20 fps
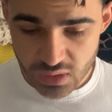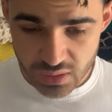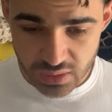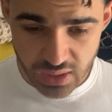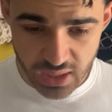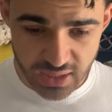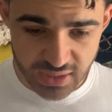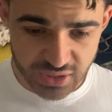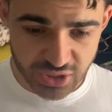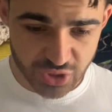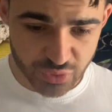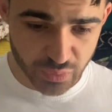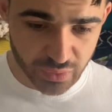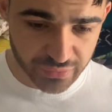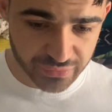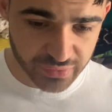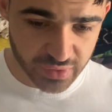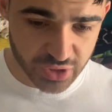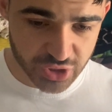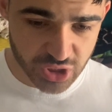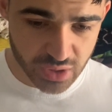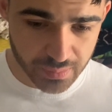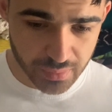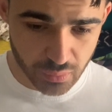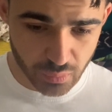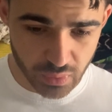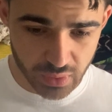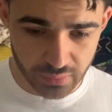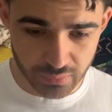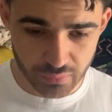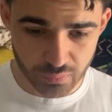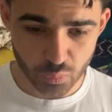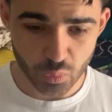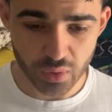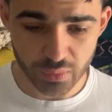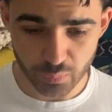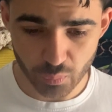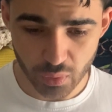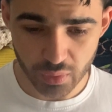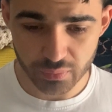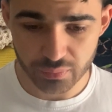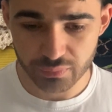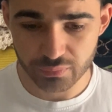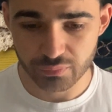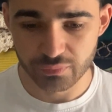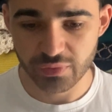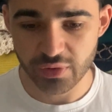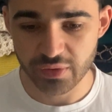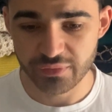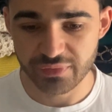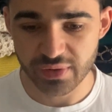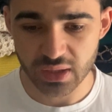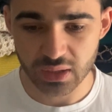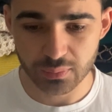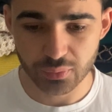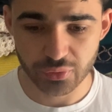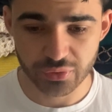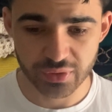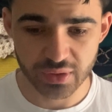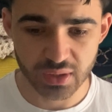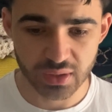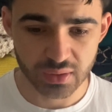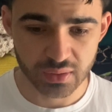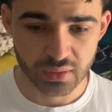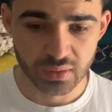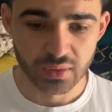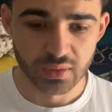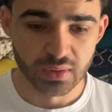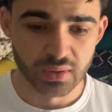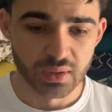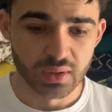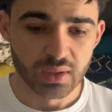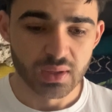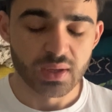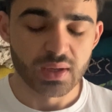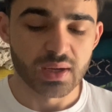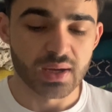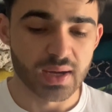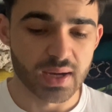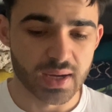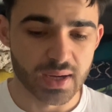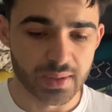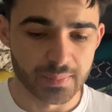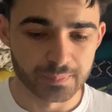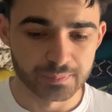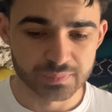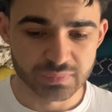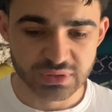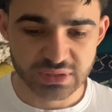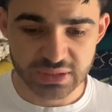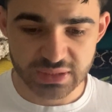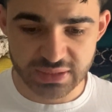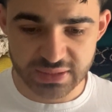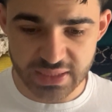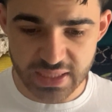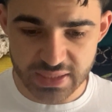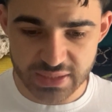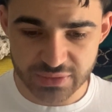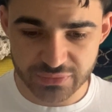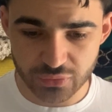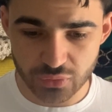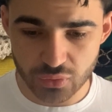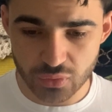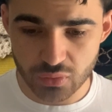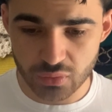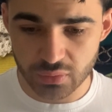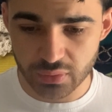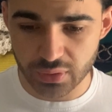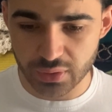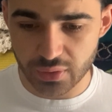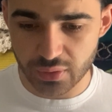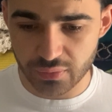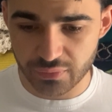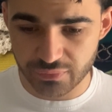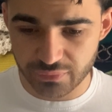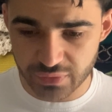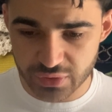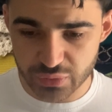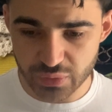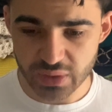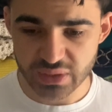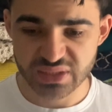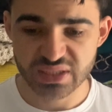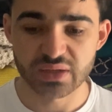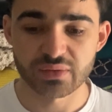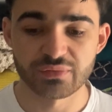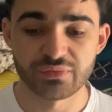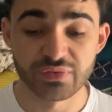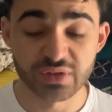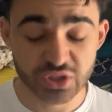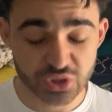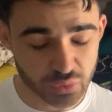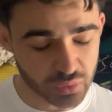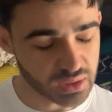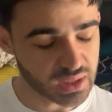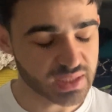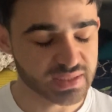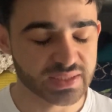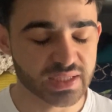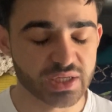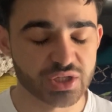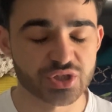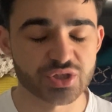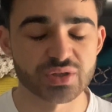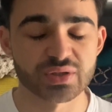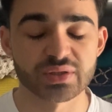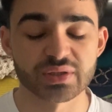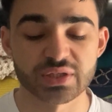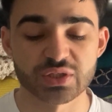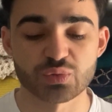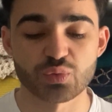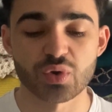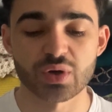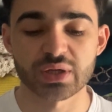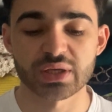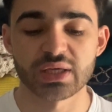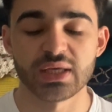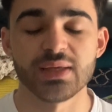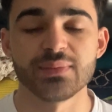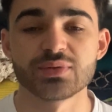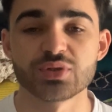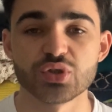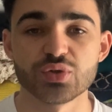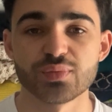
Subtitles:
Guys, I just want to finish up on one very valuable thing. Successful, visualization is what keeps you